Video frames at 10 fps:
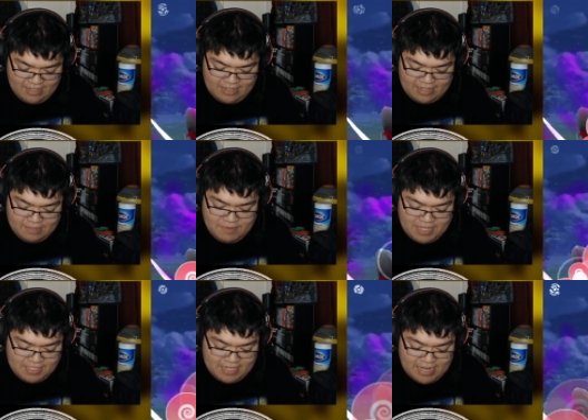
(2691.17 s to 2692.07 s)
In the
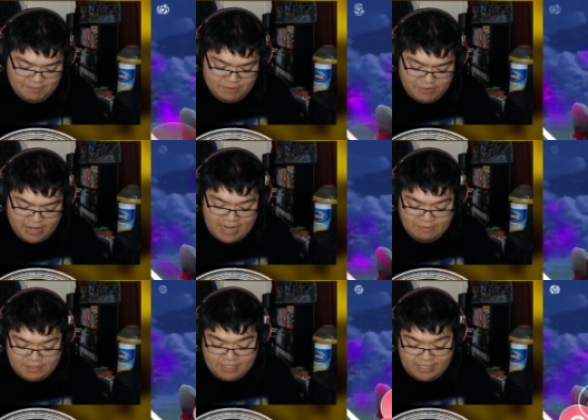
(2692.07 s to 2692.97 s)
meantime, we were
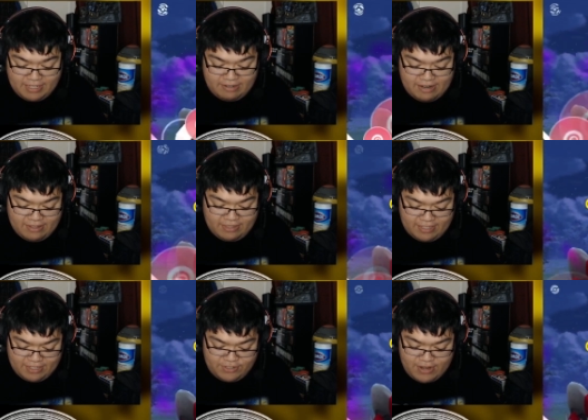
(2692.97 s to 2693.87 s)
able to clear out
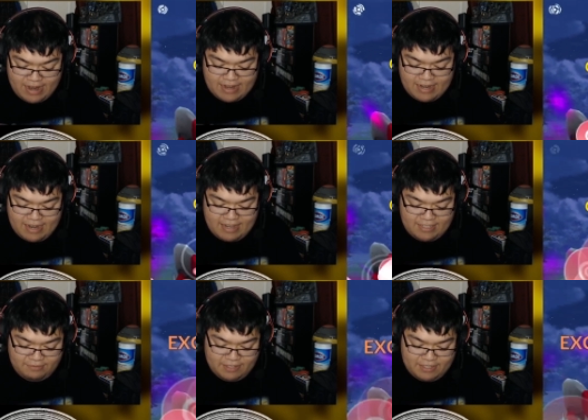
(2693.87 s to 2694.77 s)
their
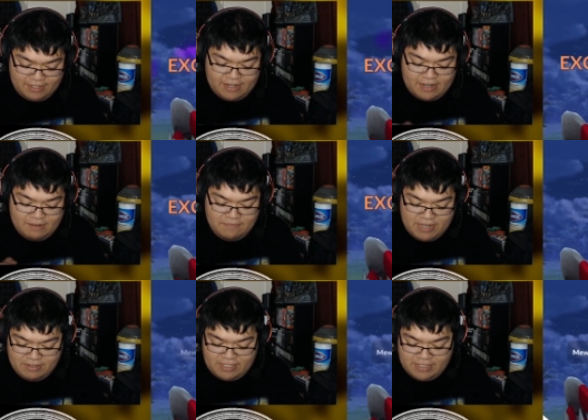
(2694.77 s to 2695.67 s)
Dragonite with our
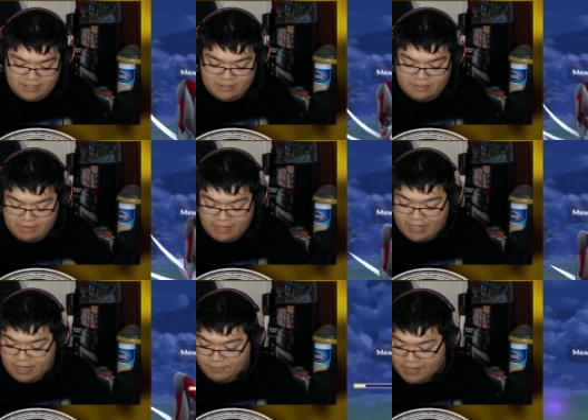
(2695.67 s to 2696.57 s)
Mewtwo. We are
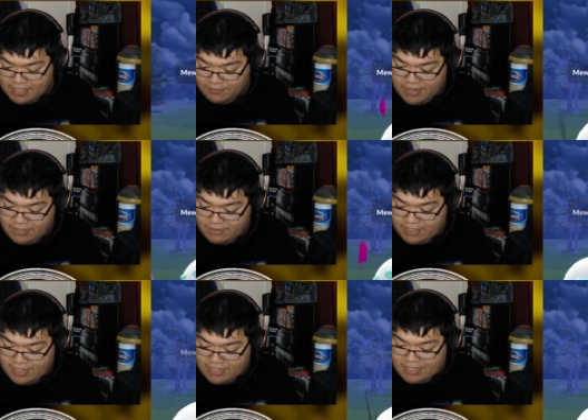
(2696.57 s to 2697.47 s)
now face to face with
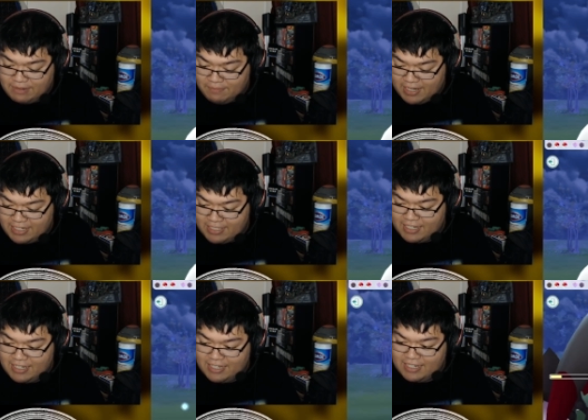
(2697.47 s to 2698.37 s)
their
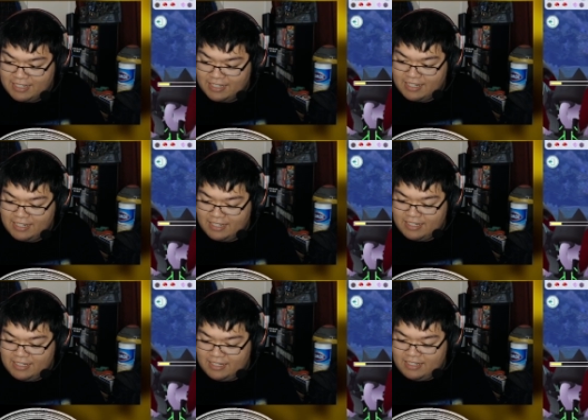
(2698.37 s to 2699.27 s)
Darmanitan
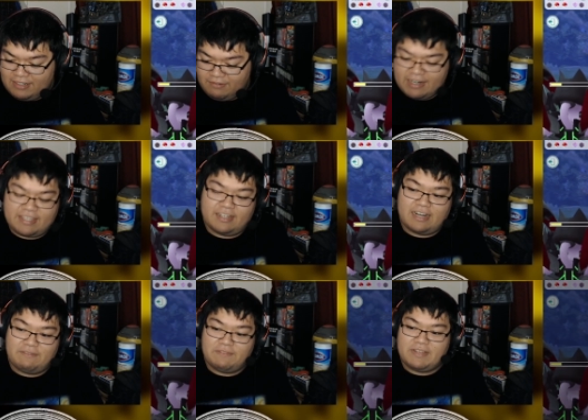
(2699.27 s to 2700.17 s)
with
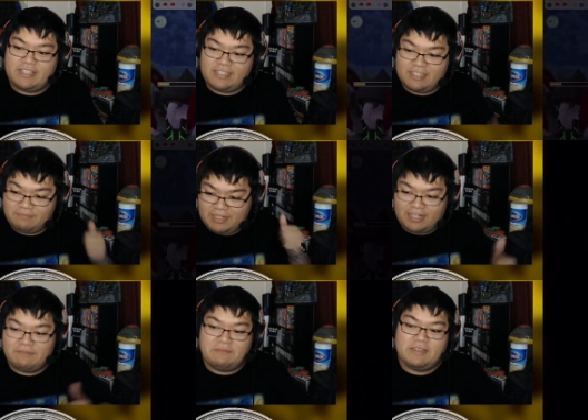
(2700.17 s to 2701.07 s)
our Armored Mewtwo, but
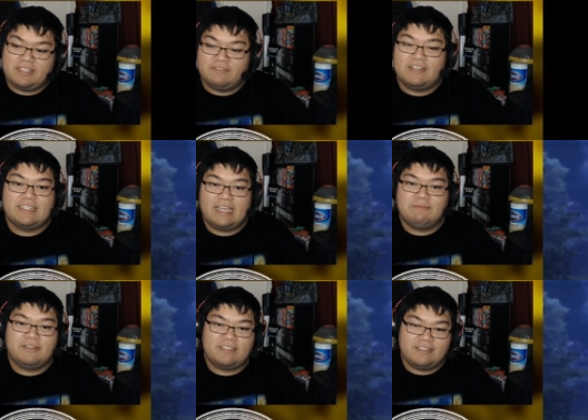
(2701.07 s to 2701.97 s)
Armored Mewtwo was
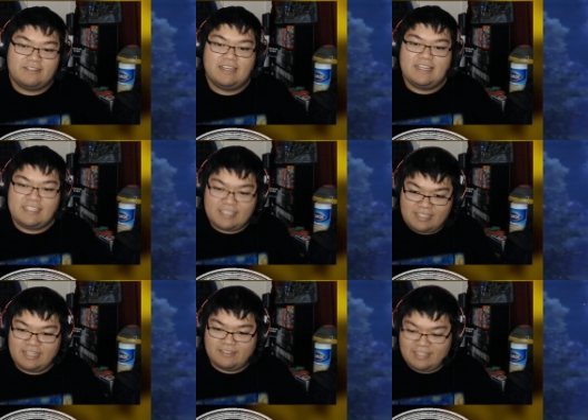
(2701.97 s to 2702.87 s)
able to
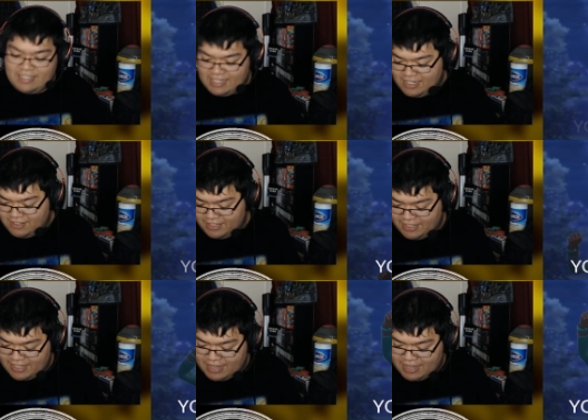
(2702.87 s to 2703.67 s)
seal the deal on that